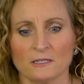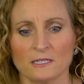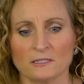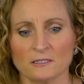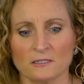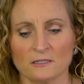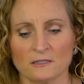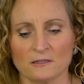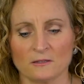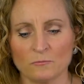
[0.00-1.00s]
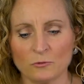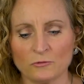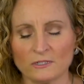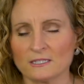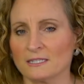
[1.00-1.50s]
the
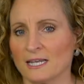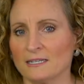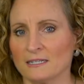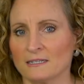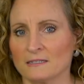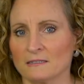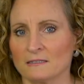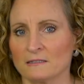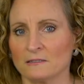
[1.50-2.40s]
Moon is saying